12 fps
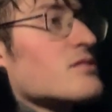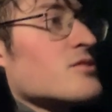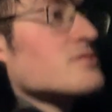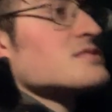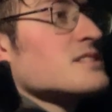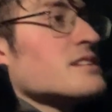
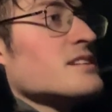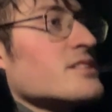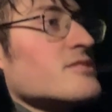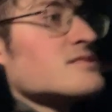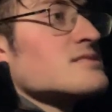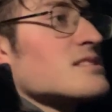13
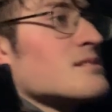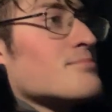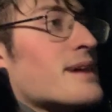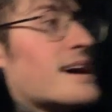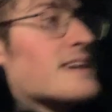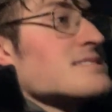years in the
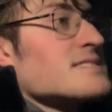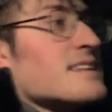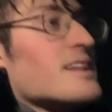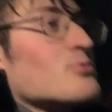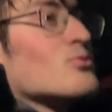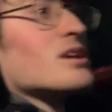past,
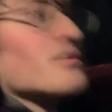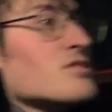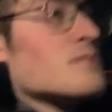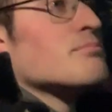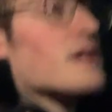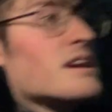and they will cover
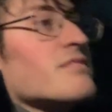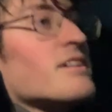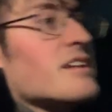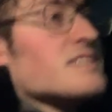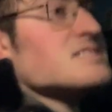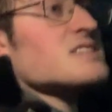the bite of
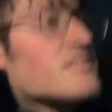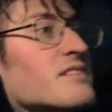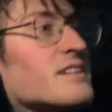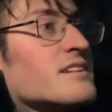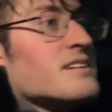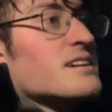87.